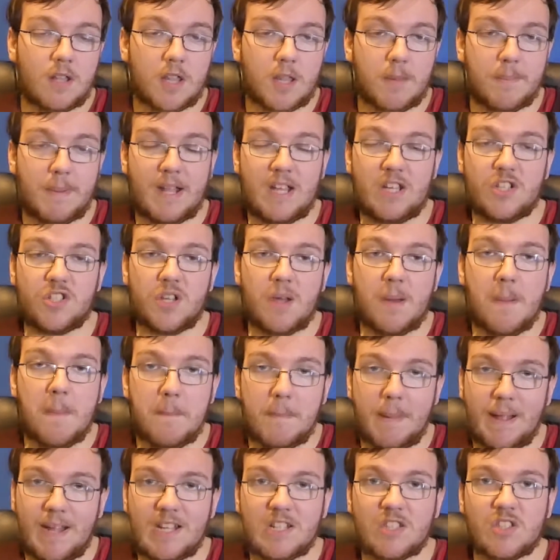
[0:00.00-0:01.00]
the manager
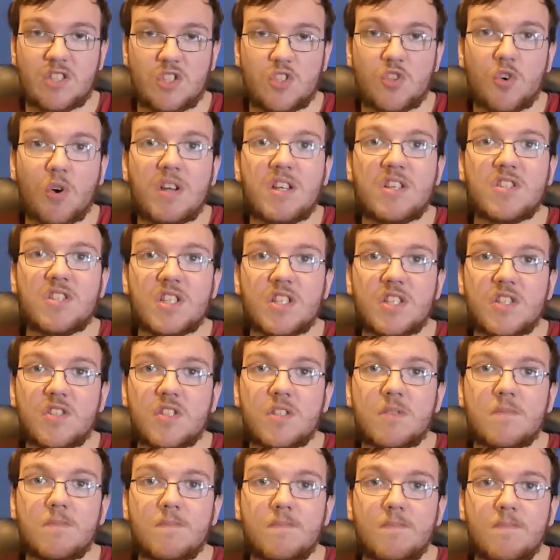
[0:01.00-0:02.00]
makes the
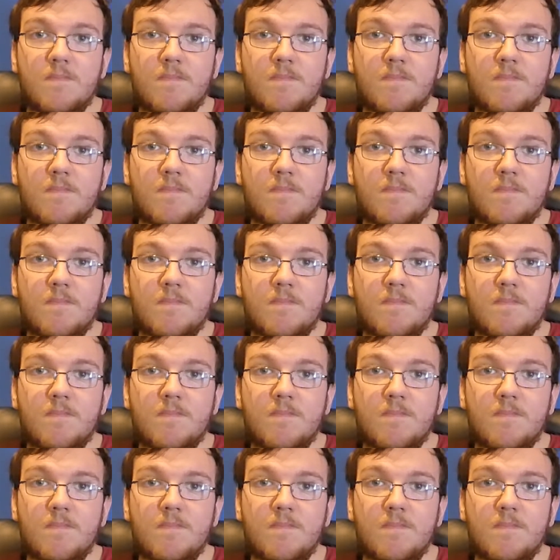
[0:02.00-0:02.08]
choices.